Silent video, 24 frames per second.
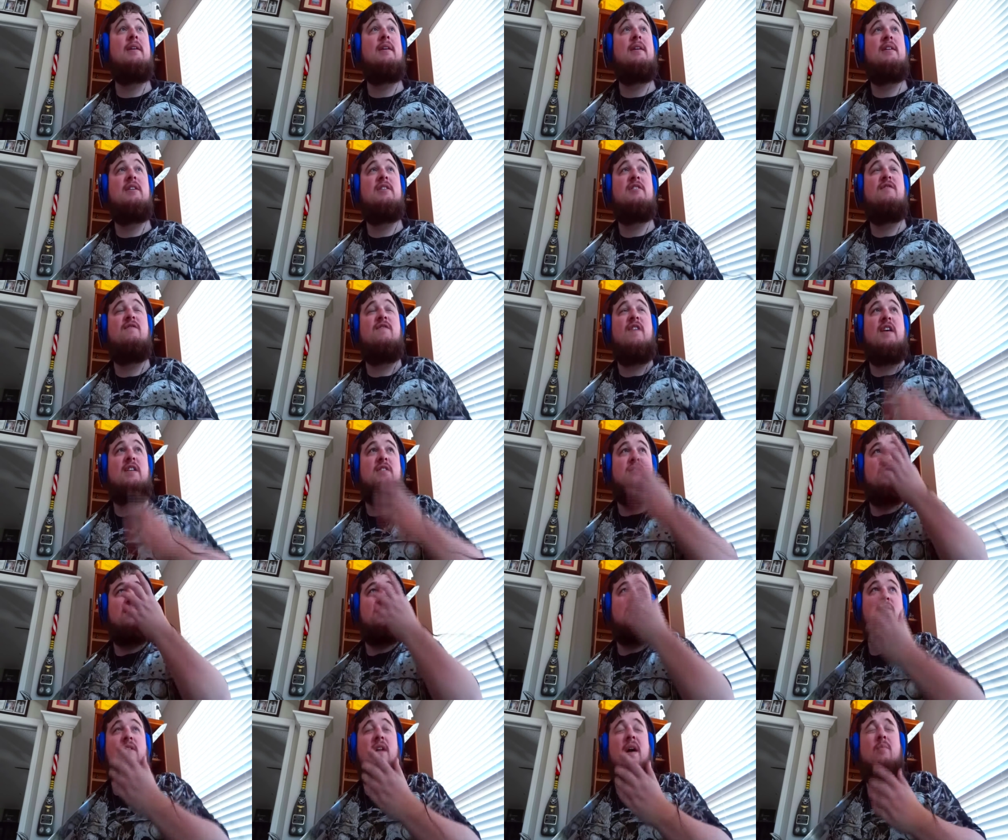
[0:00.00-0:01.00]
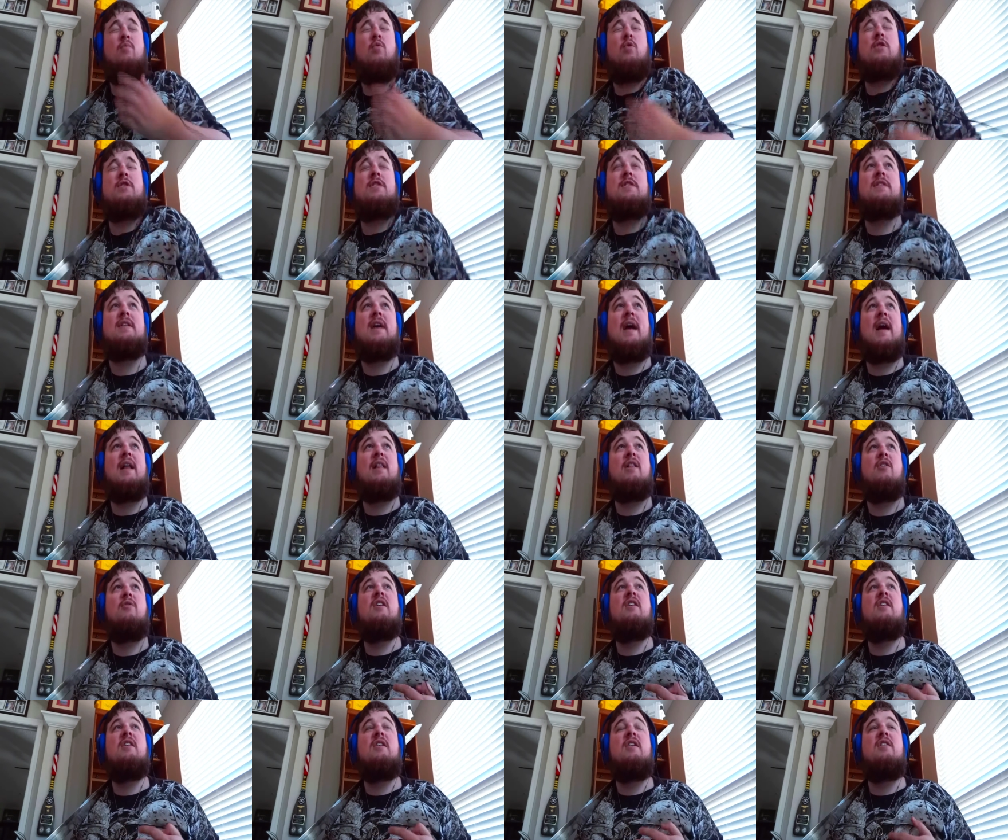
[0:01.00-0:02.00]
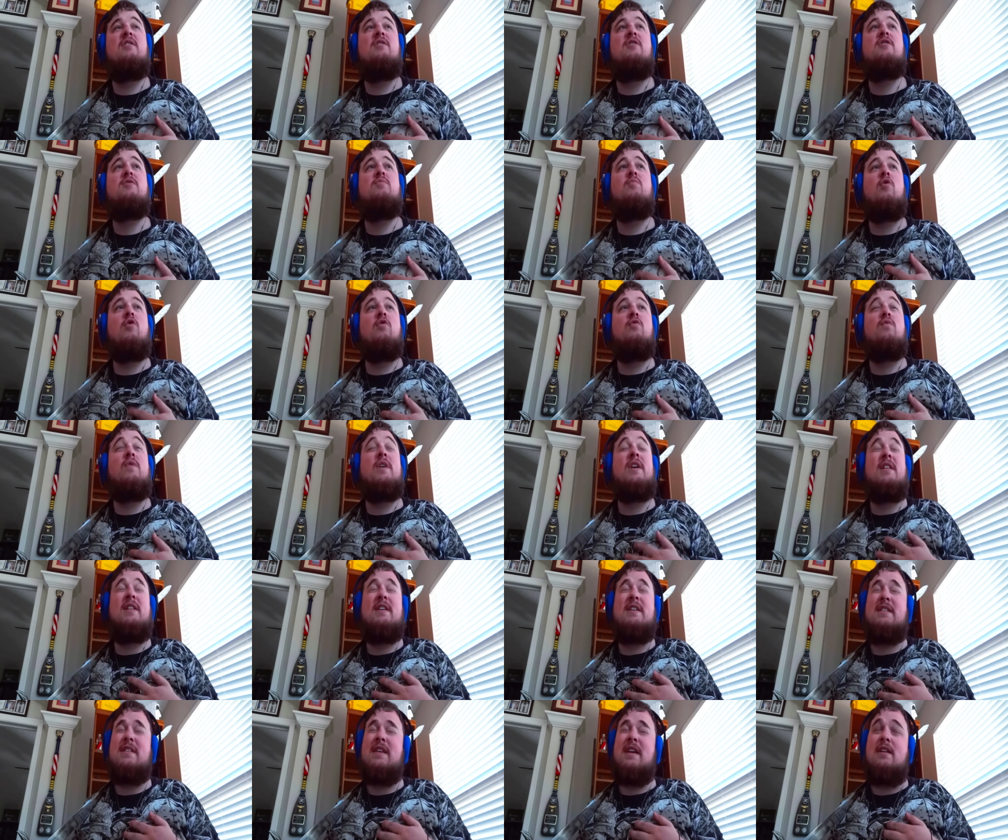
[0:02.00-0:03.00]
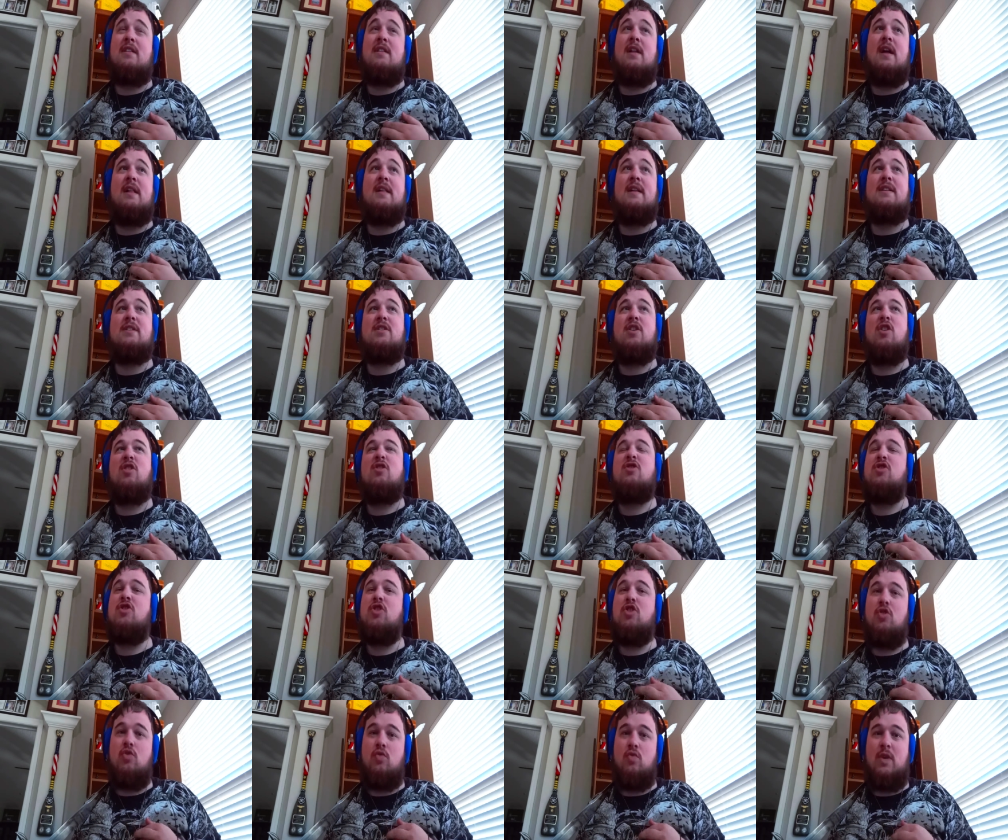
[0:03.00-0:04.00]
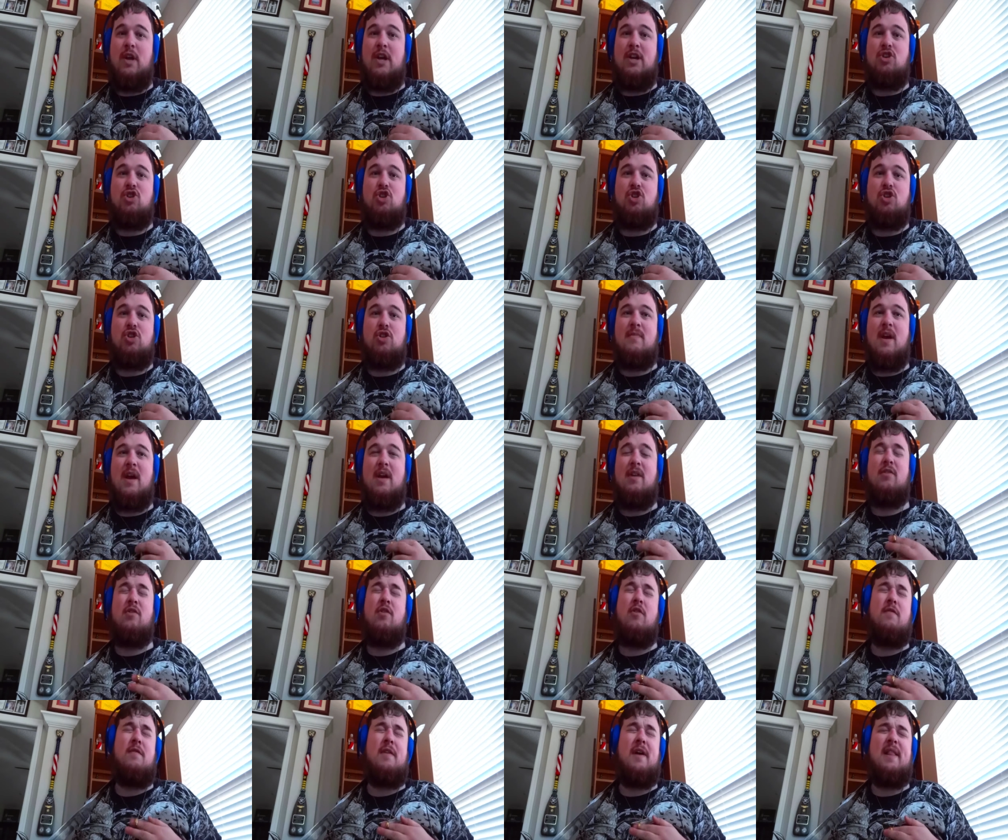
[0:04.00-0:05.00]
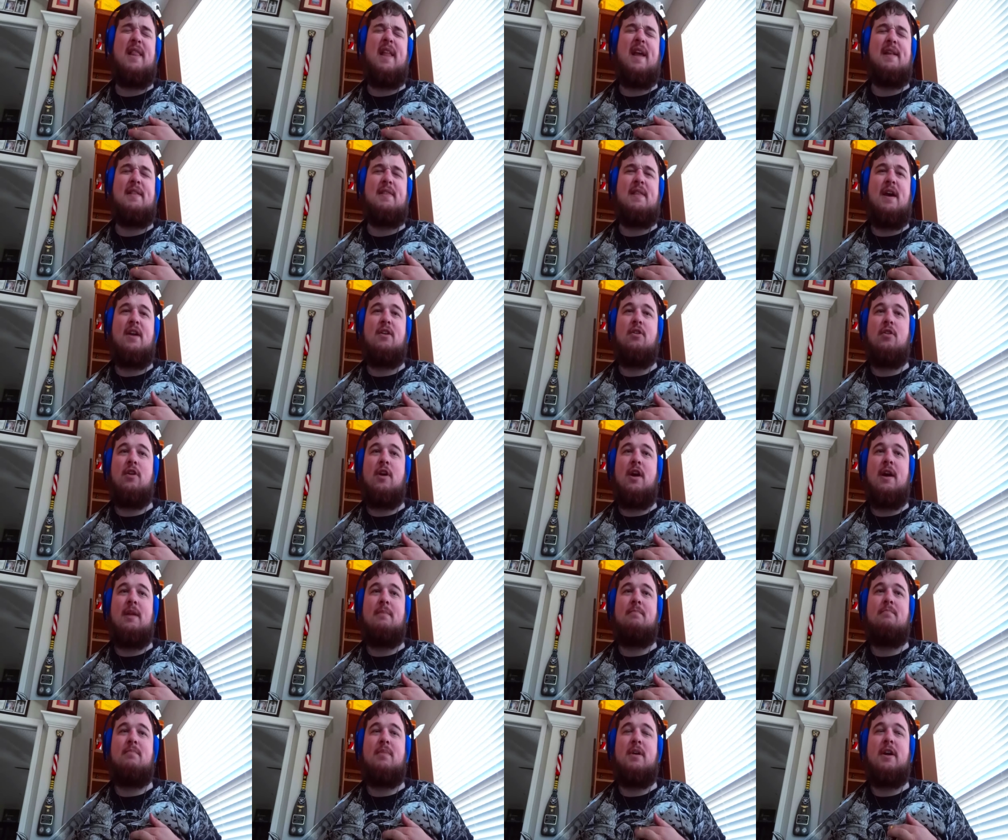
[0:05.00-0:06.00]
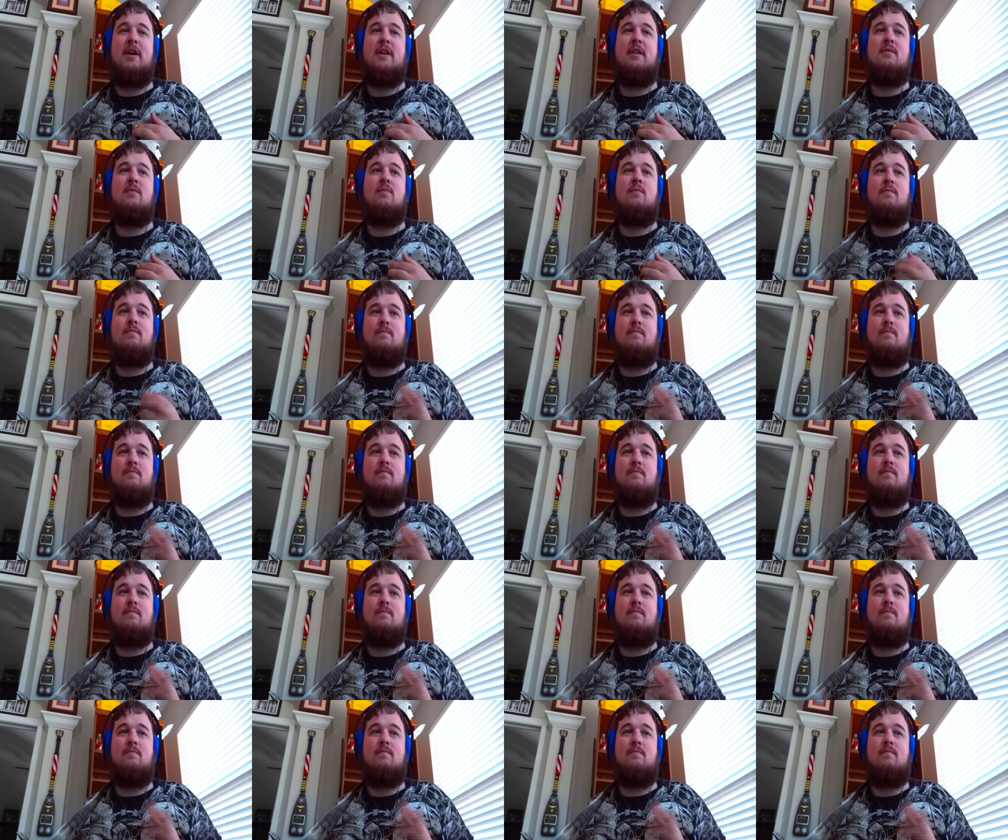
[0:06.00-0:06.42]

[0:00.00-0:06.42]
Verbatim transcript: His face looks a lot more sallow. He looks more realistic, a lot less cartoonish. I don't know if I like that or not, but